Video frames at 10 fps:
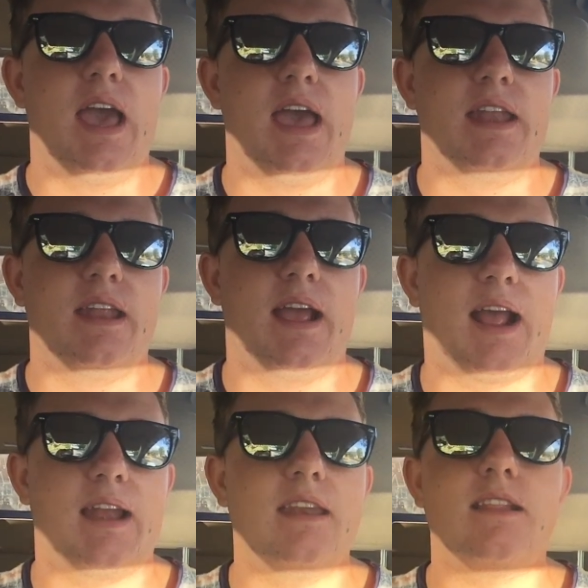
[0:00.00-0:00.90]
And I
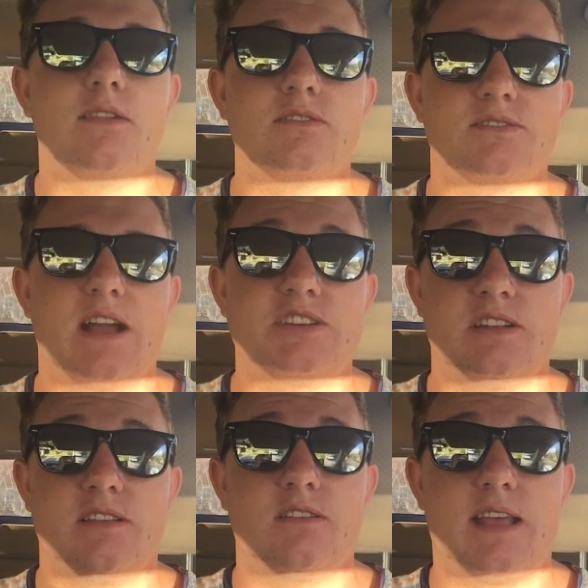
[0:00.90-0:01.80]
kind of need a little
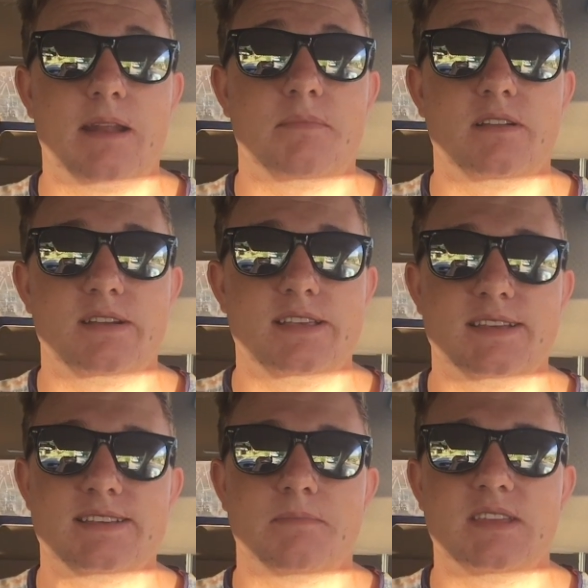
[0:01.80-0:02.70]
direction, a little accountability,
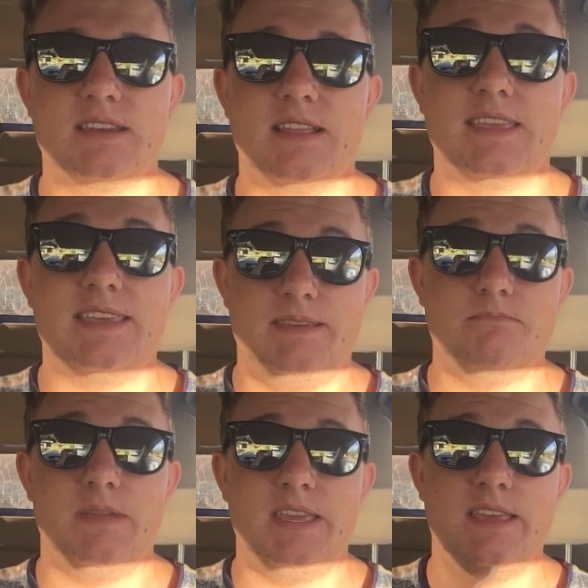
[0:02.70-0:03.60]
like something to like
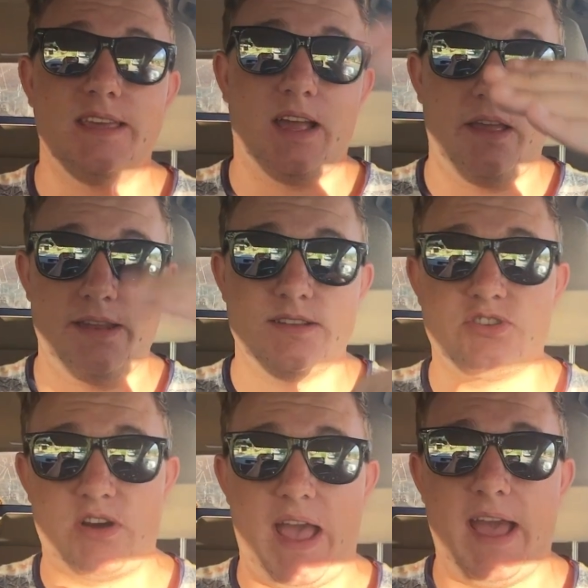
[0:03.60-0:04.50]
keep me in
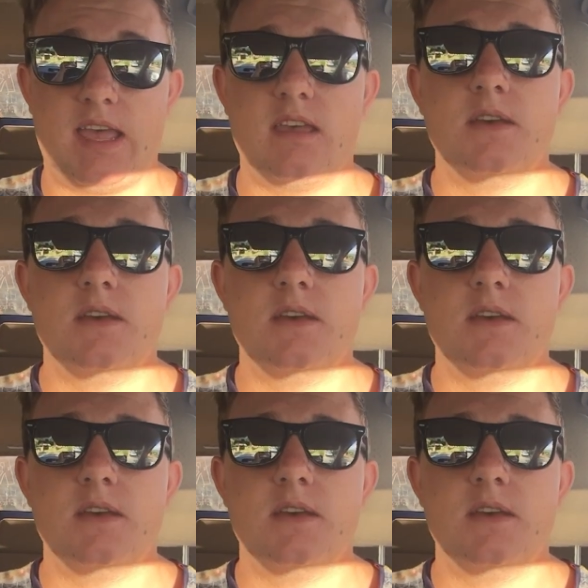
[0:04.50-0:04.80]
track.